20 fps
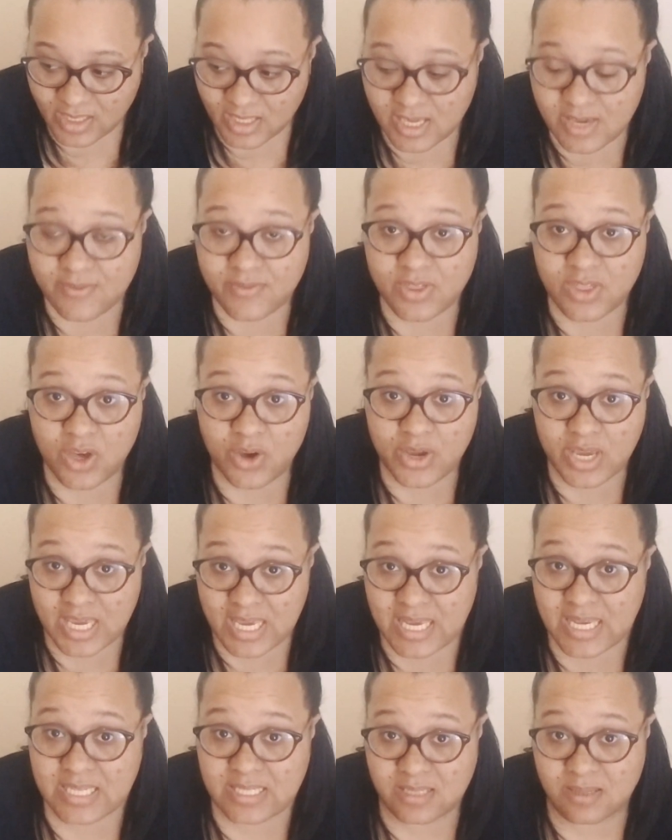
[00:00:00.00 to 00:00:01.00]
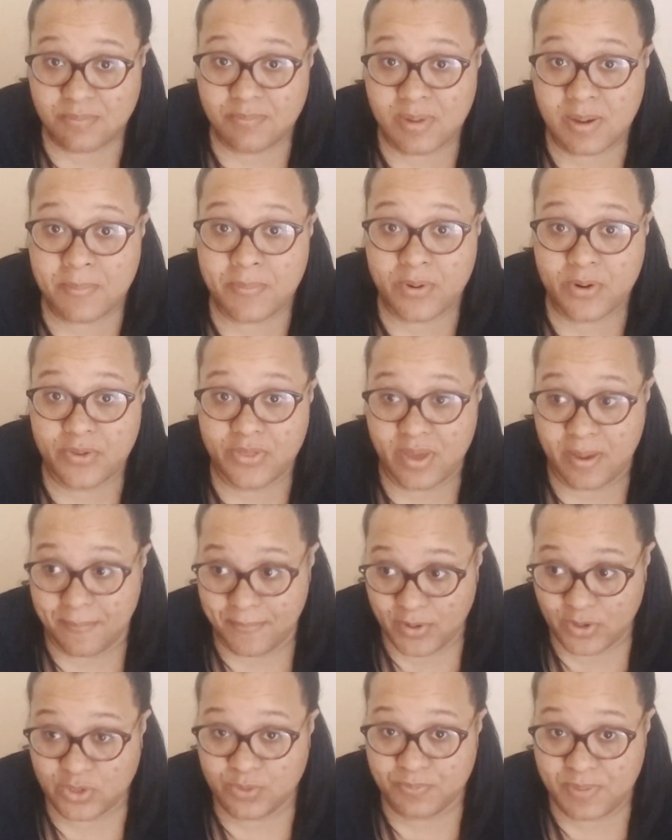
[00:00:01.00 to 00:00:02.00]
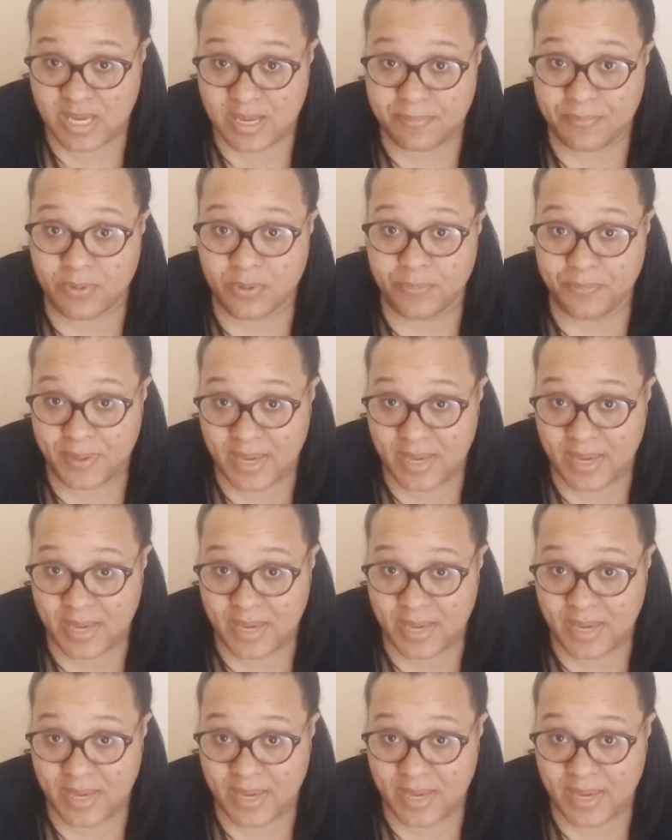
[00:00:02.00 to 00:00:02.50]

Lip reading: even though he is the member that most people